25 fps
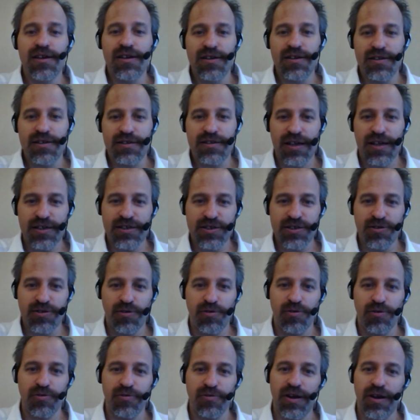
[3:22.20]
they're
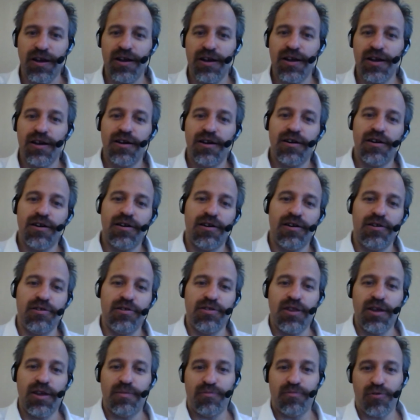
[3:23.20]
scoring on
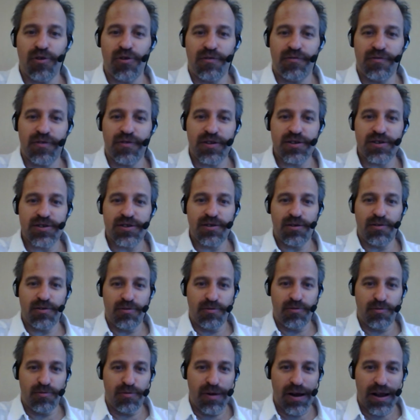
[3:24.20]
their profits
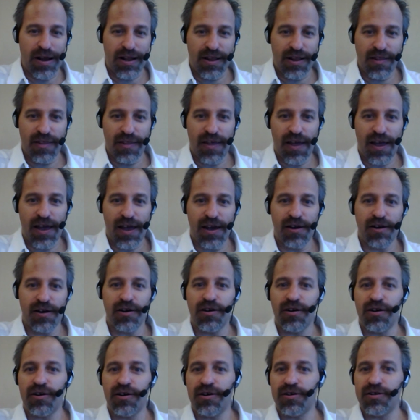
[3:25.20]
when they
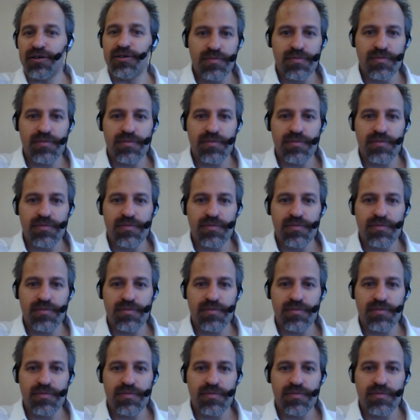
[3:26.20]
are